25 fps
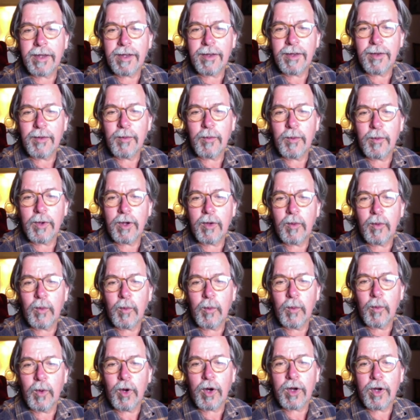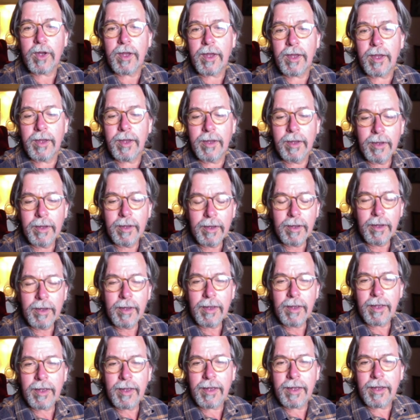were working
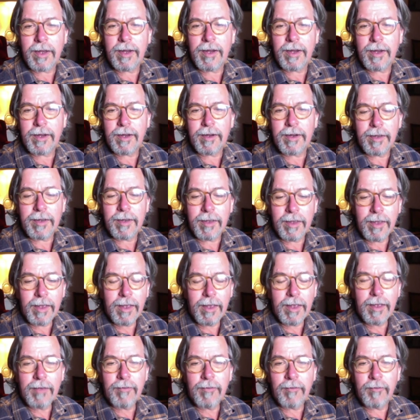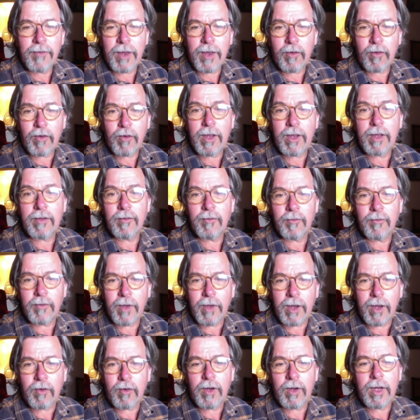very,
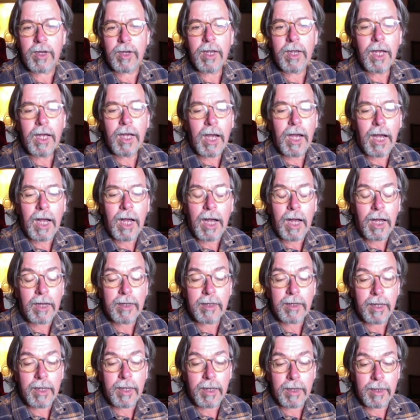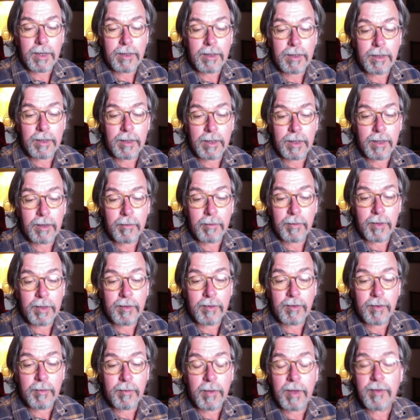very hard, and it's
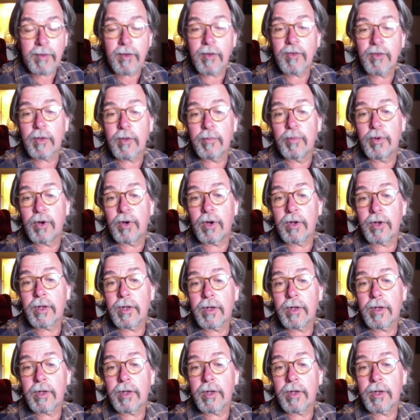amazing support.